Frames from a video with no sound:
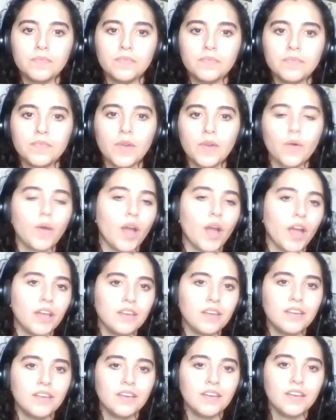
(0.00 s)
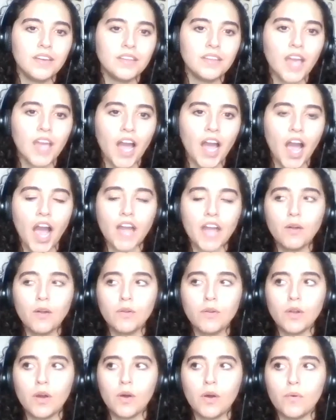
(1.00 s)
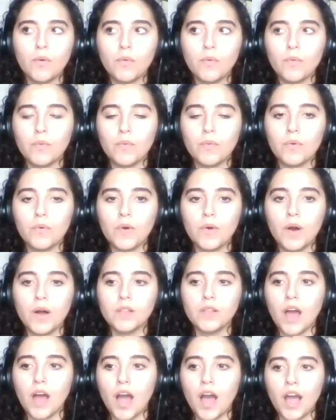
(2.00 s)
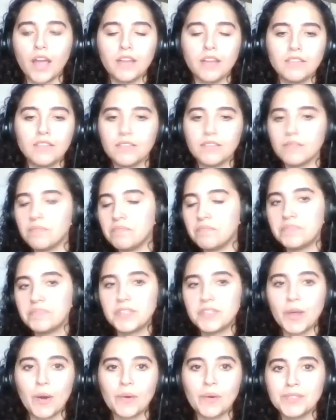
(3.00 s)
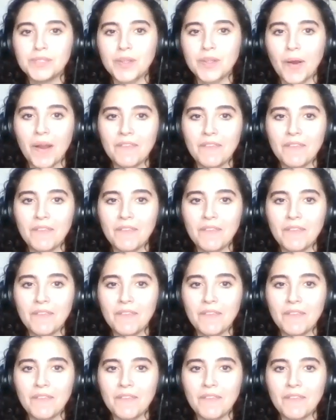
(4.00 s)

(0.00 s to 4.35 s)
Okay. Yeah, I don't know a lot. So sorry if I